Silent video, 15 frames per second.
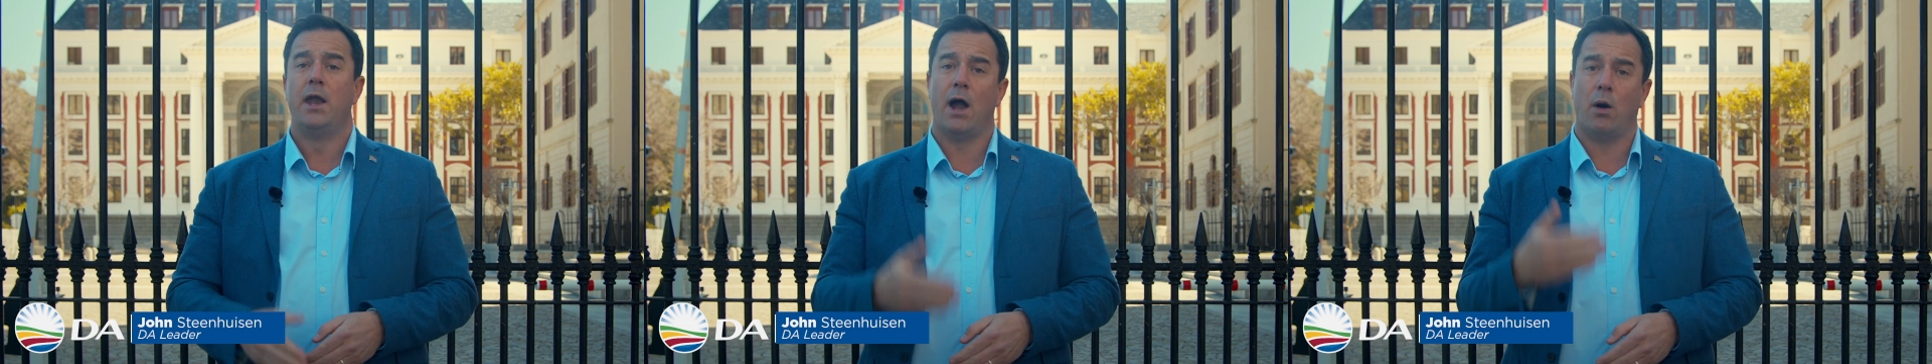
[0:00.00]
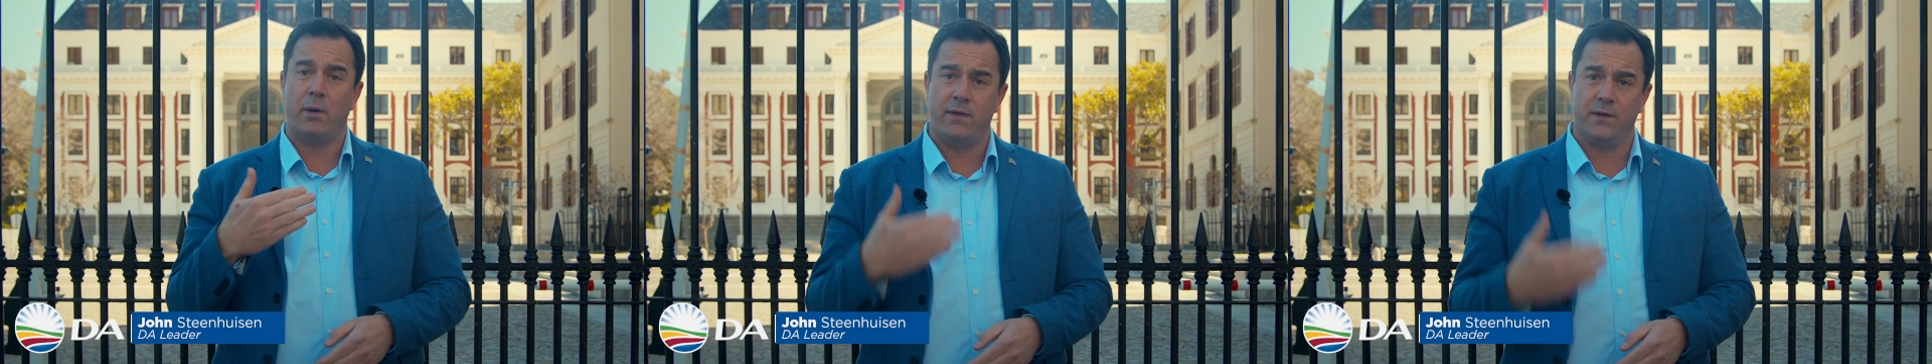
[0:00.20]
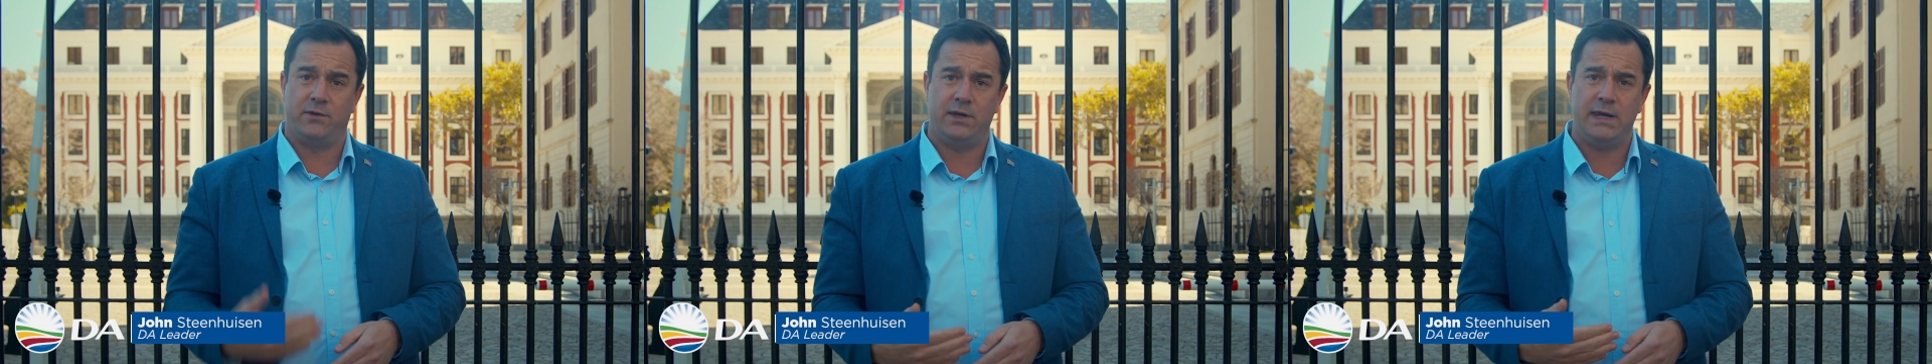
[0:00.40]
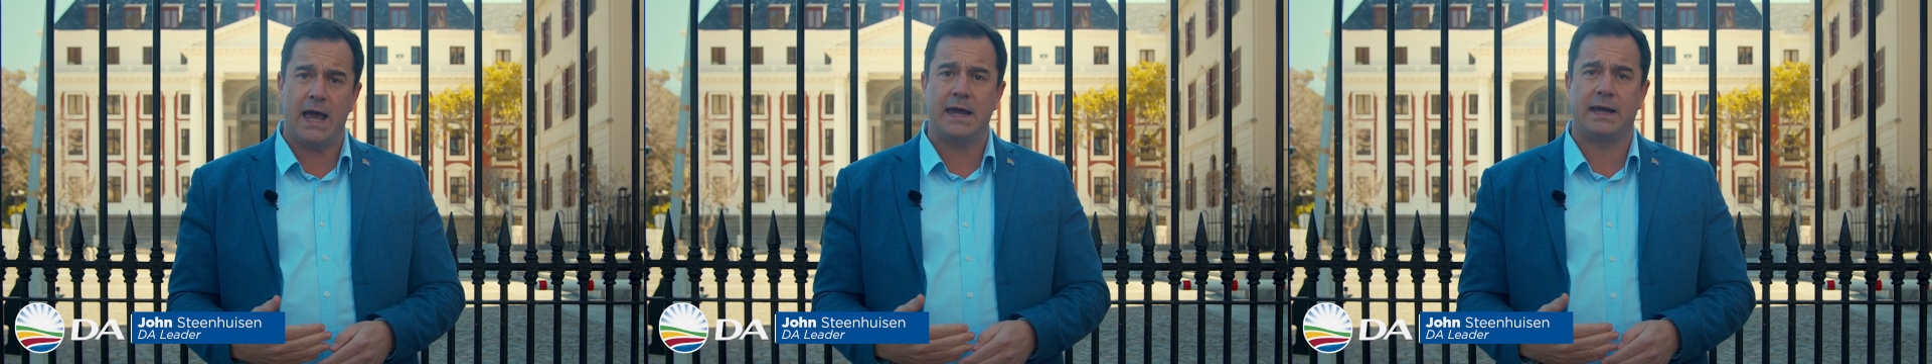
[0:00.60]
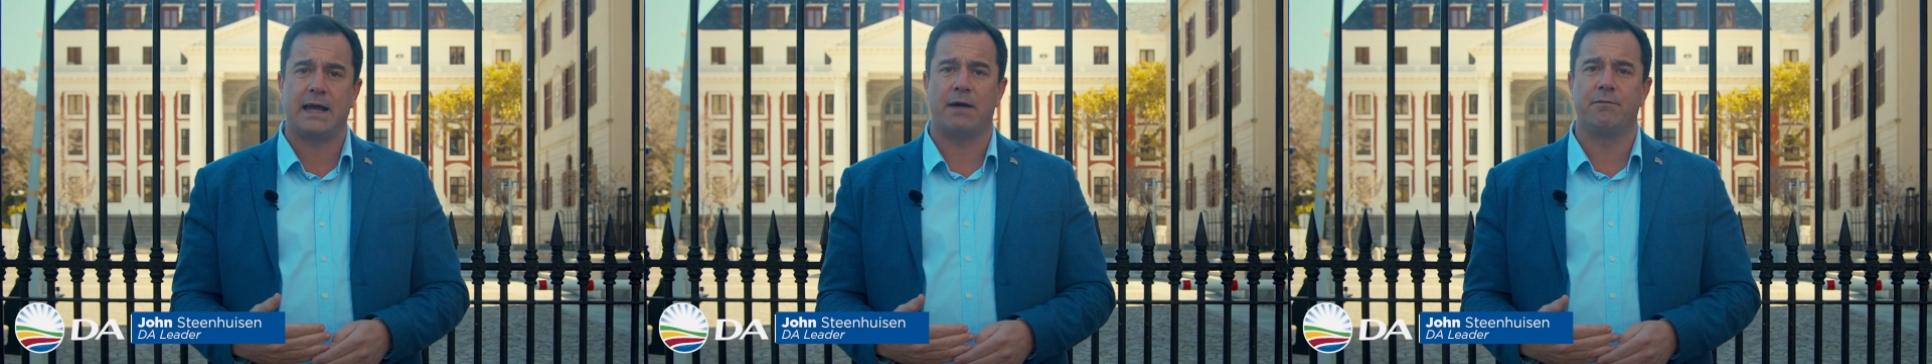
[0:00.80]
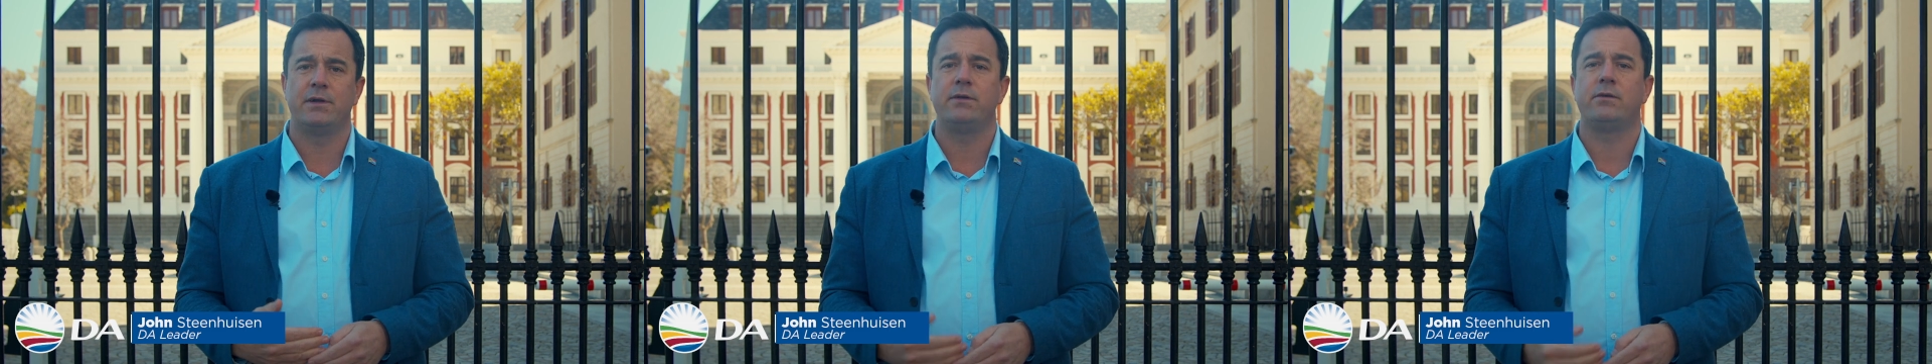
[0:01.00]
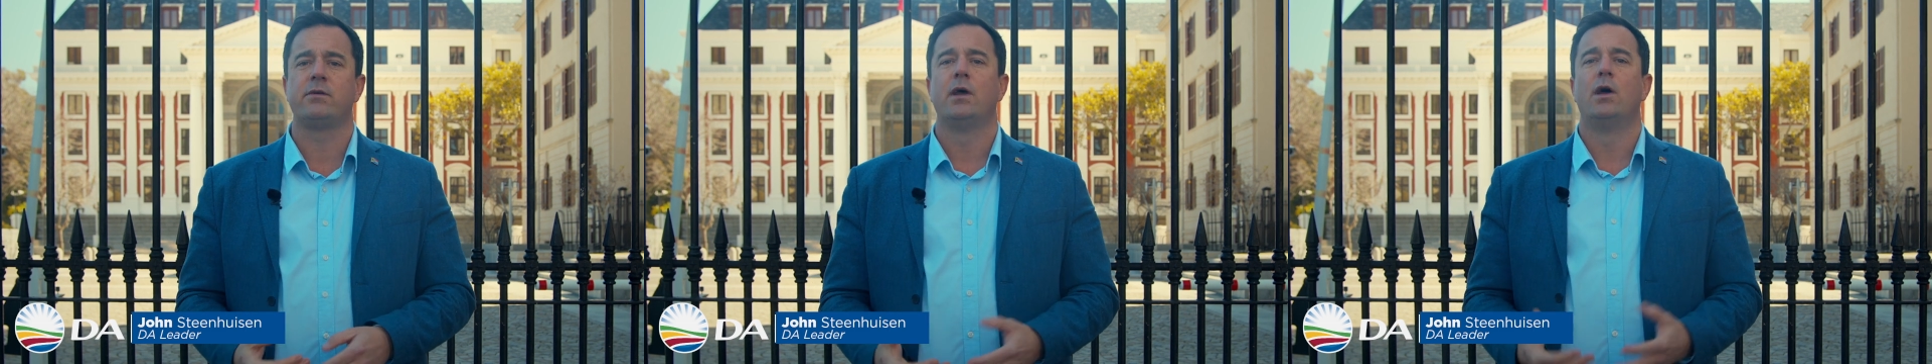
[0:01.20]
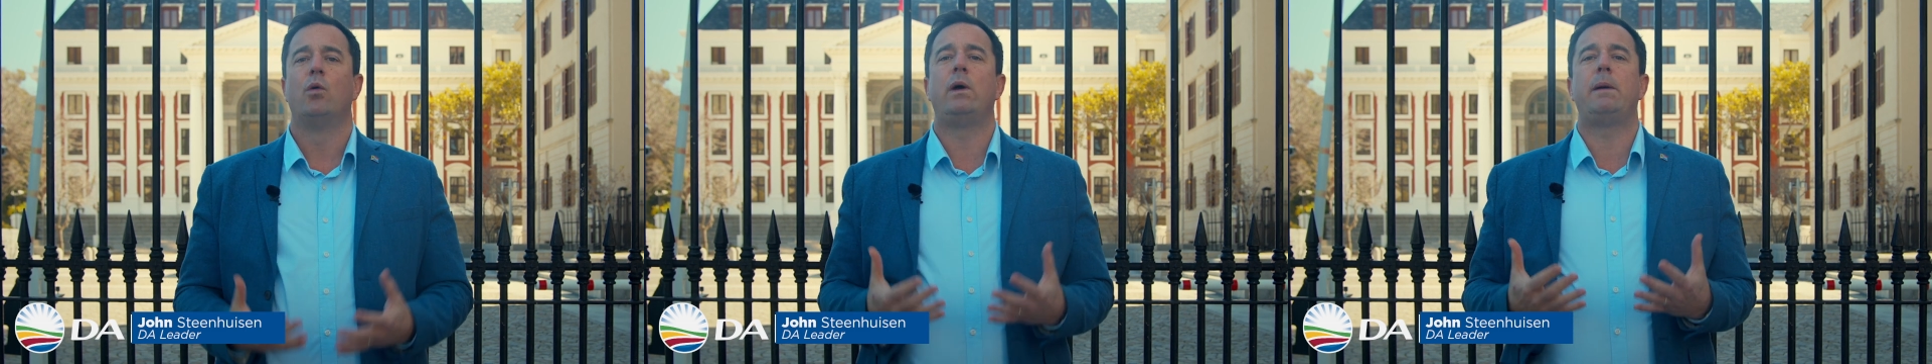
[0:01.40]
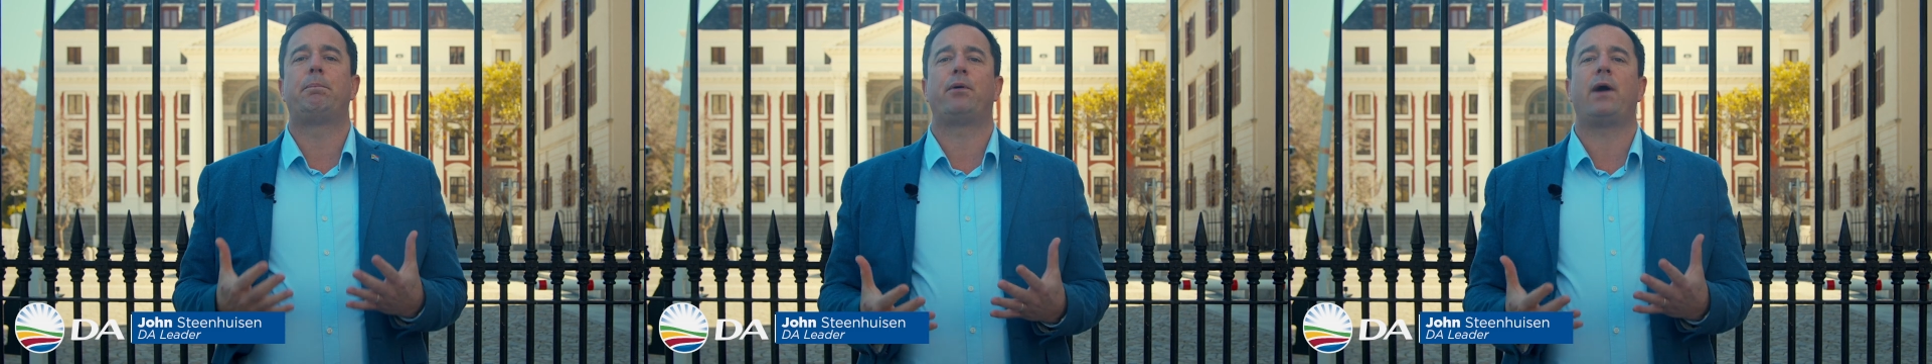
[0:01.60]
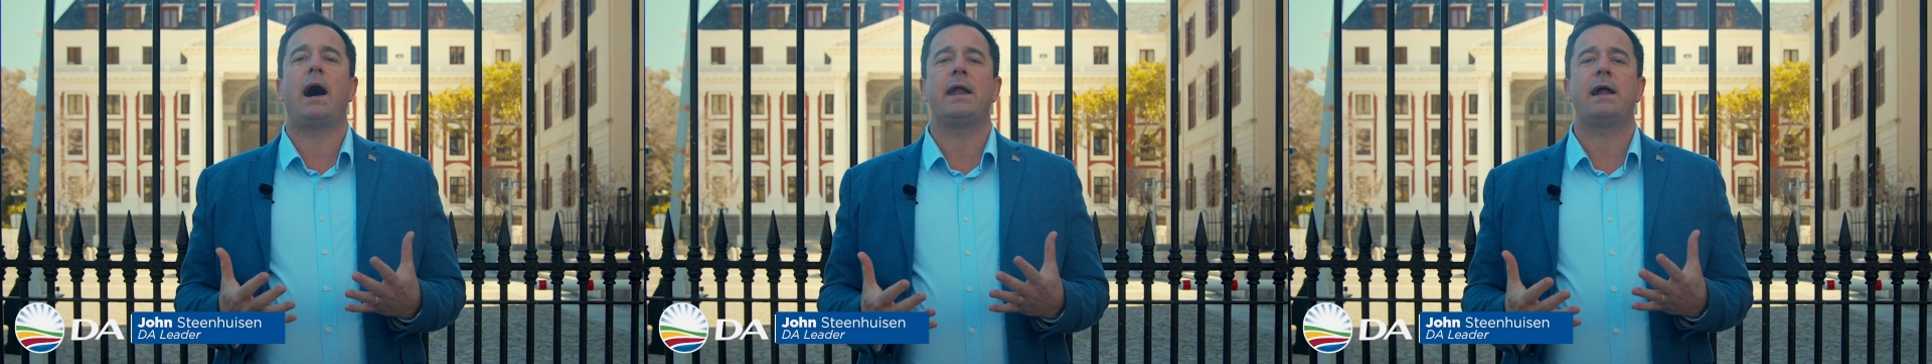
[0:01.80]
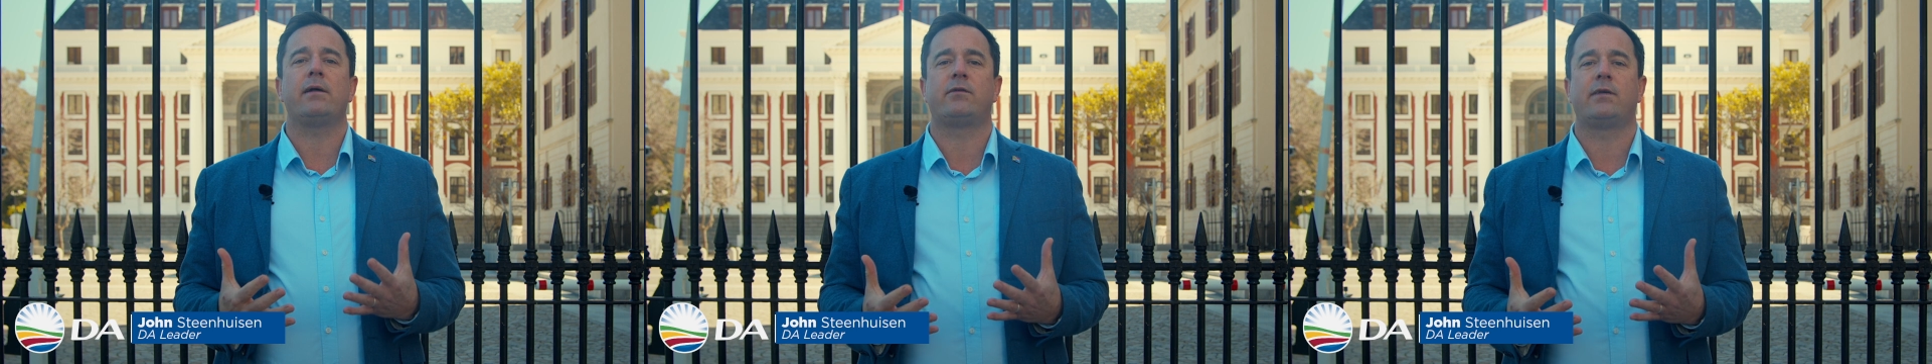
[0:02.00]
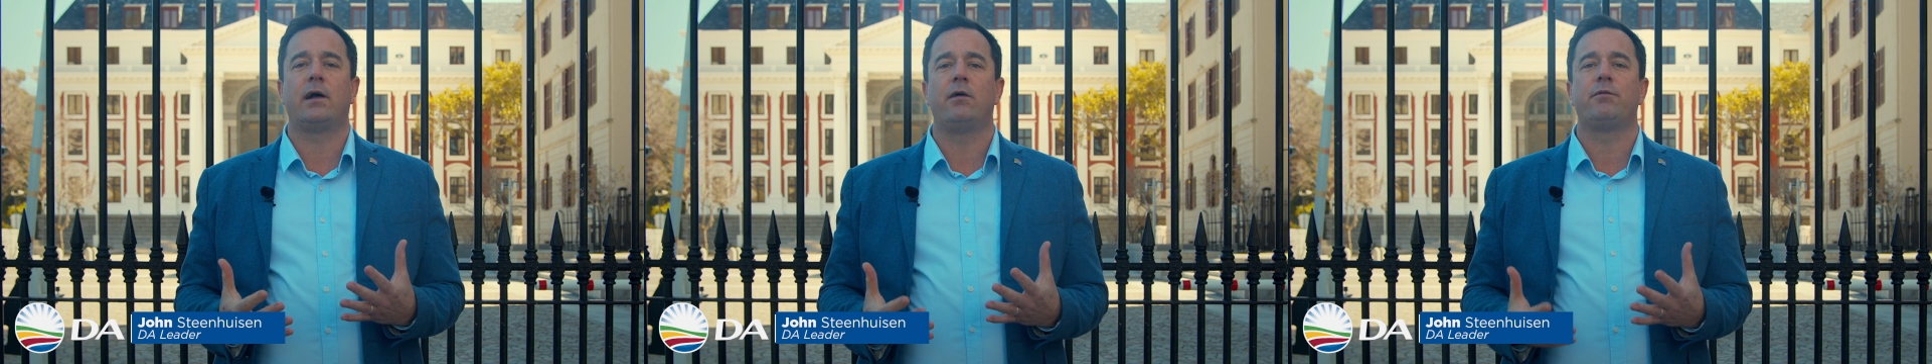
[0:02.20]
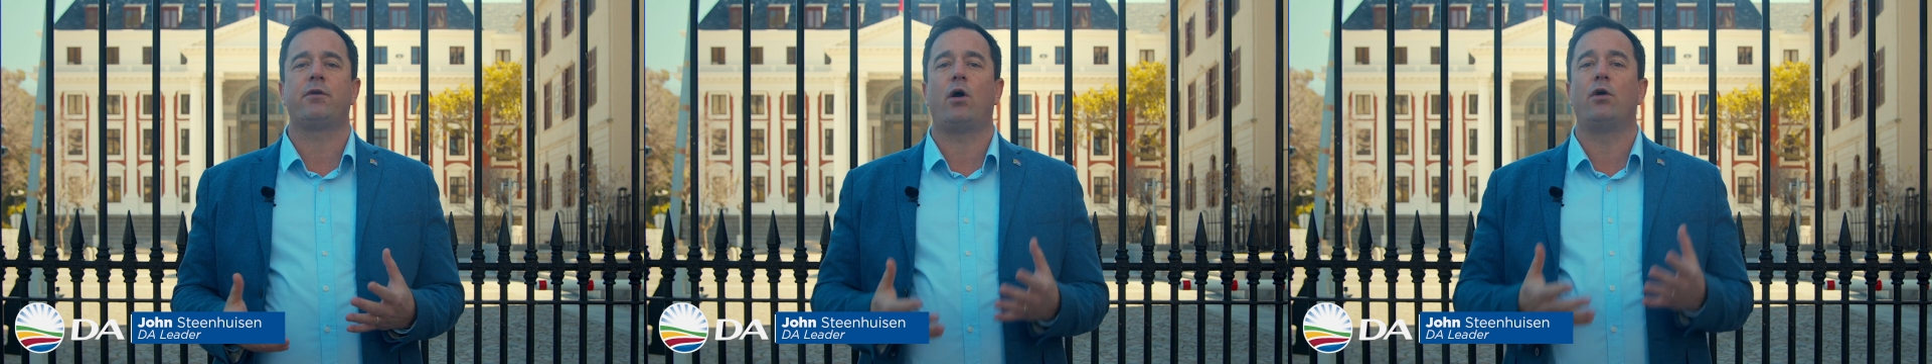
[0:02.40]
Now, where the DA governs, we pride ourselves